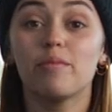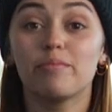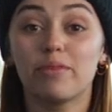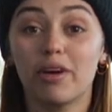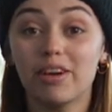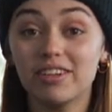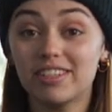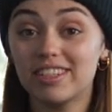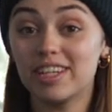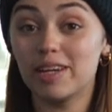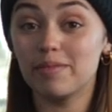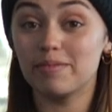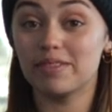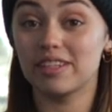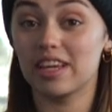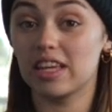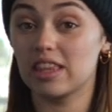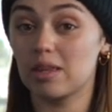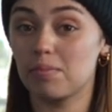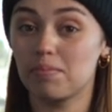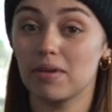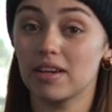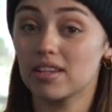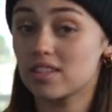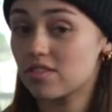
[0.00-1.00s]
Pro tip to get
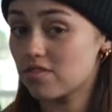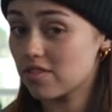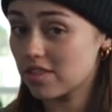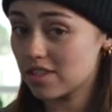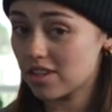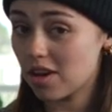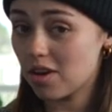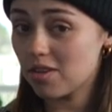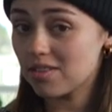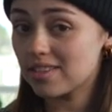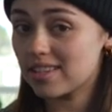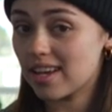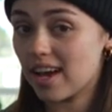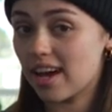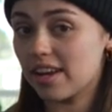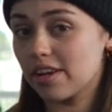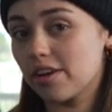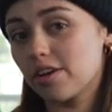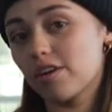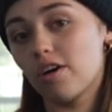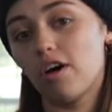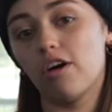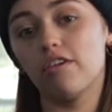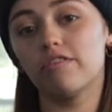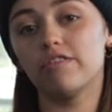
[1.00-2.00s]
the best results out of
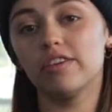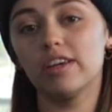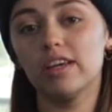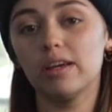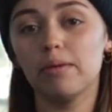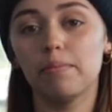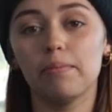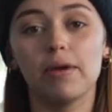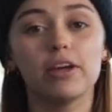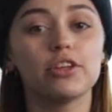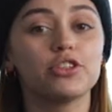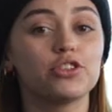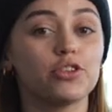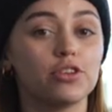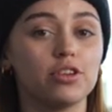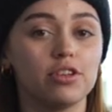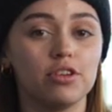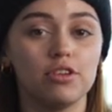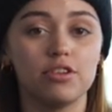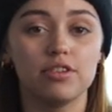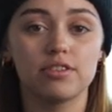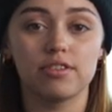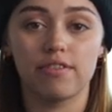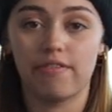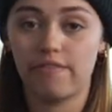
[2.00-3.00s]
your coffee, make sure to
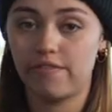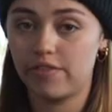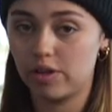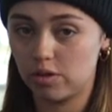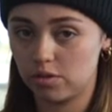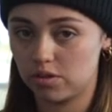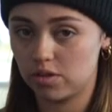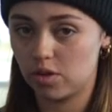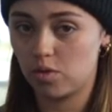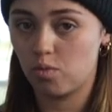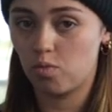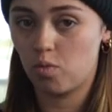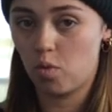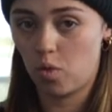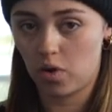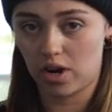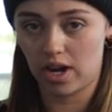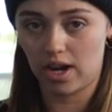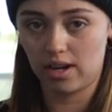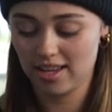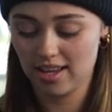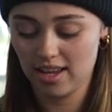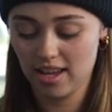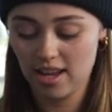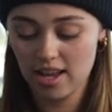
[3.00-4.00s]
use filtered
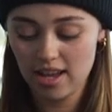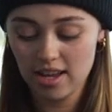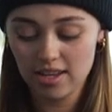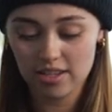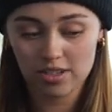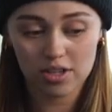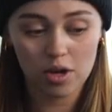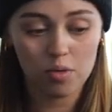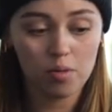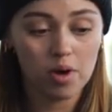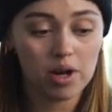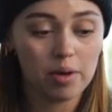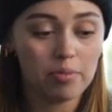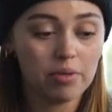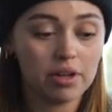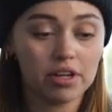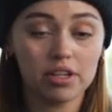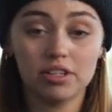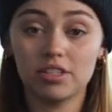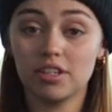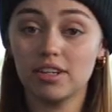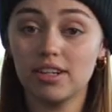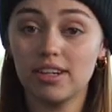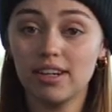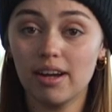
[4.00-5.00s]
water. So what I'm gonna
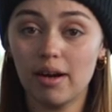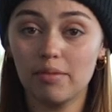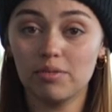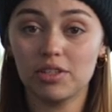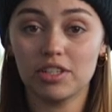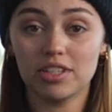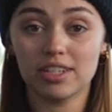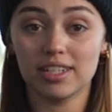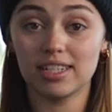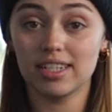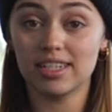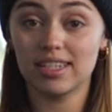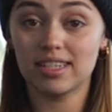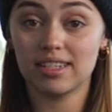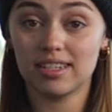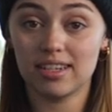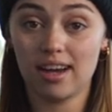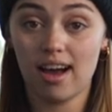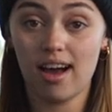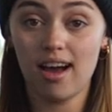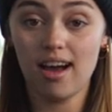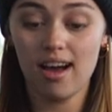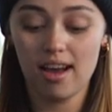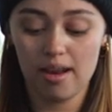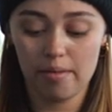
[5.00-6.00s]
do, I'm just gonna
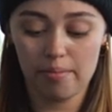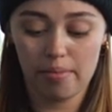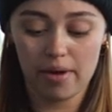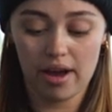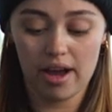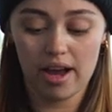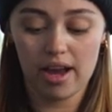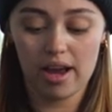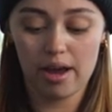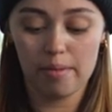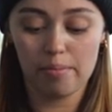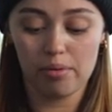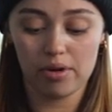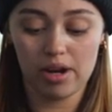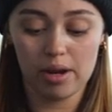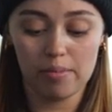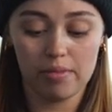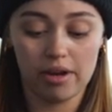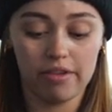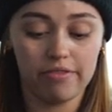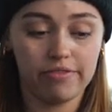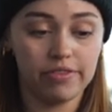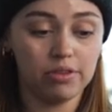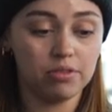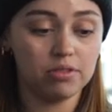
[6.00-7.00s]
start by putting
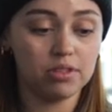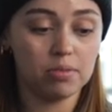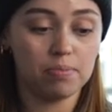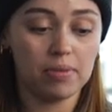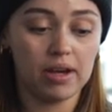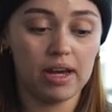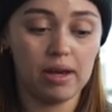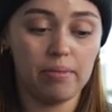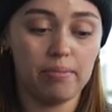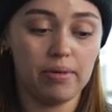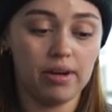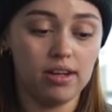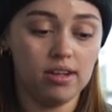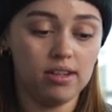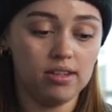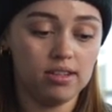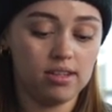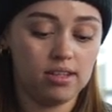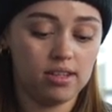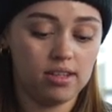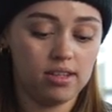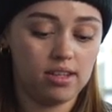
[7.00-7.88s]
my filter paper